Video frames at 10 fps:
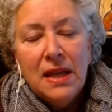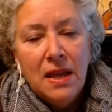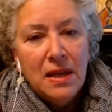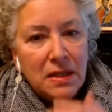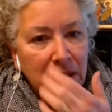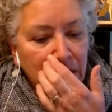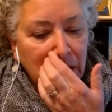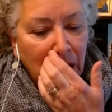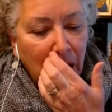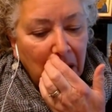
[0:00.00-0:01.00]
And
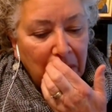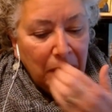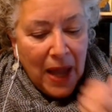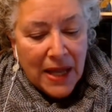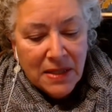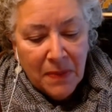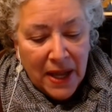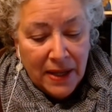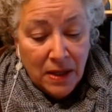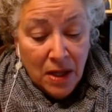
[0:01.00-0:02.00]
as
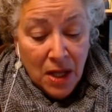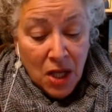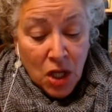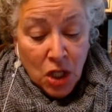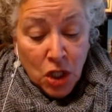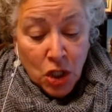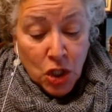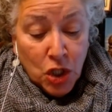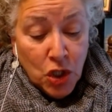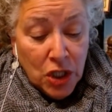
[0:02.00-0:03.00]
my
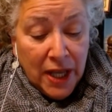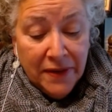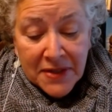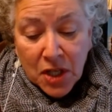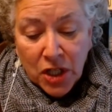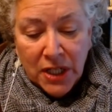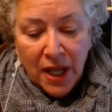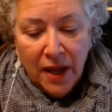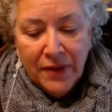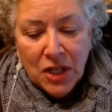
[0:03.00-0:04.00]
children have started
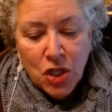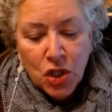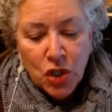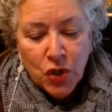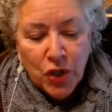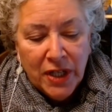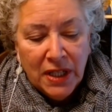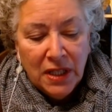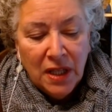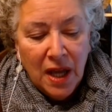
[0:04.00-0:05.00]
having
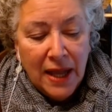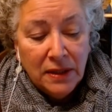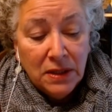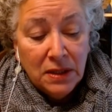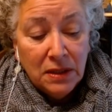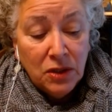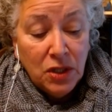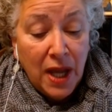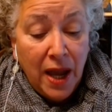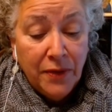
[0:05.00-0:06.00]
children, and
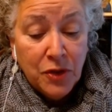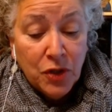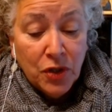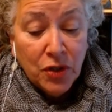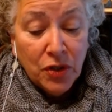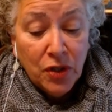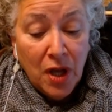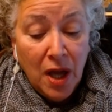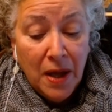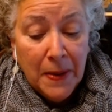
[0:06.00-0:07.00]
after,
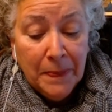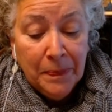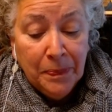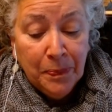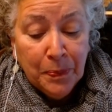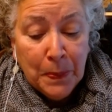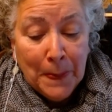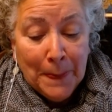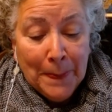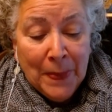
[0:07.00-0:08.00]
and
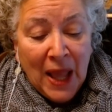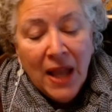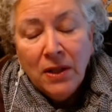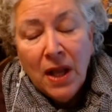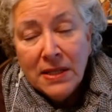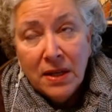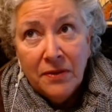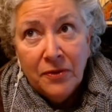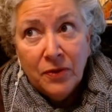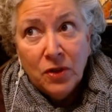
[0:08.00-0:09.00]
as I've